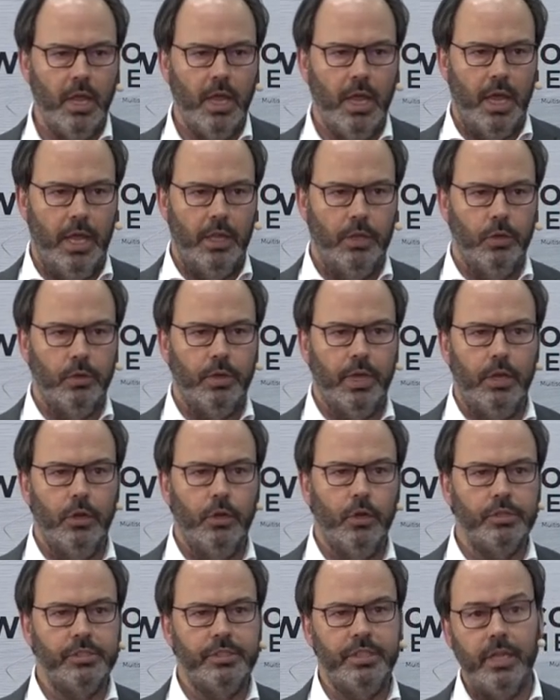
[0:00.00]
and you can
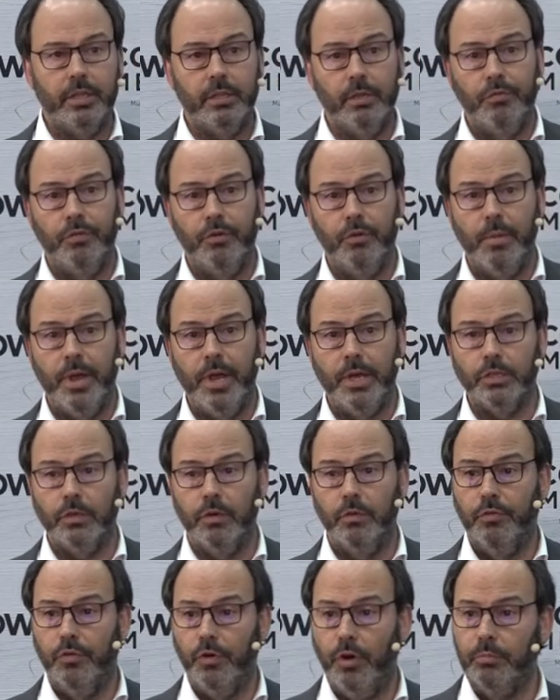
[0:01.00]
use that
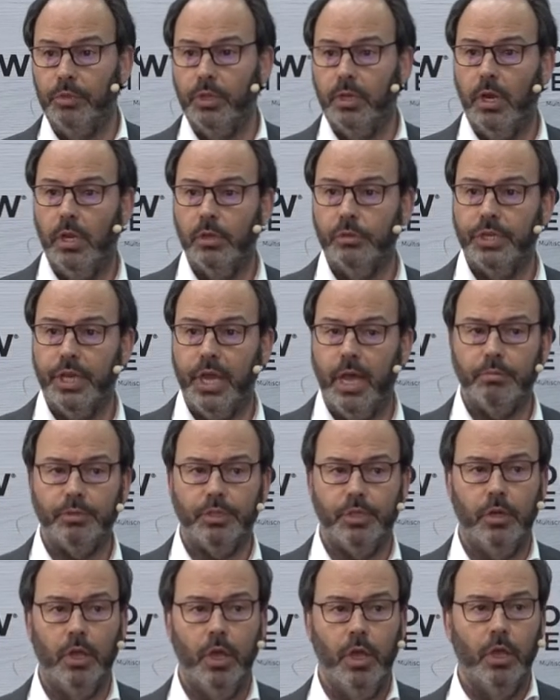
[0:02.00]
information from the closed
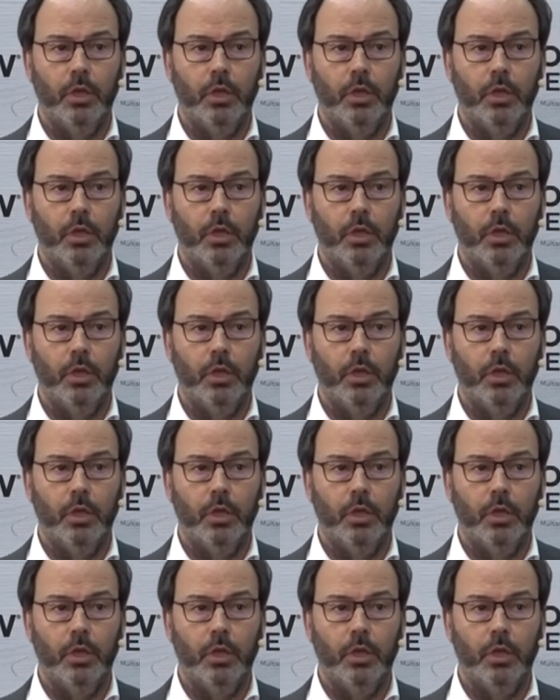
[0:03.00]
captioning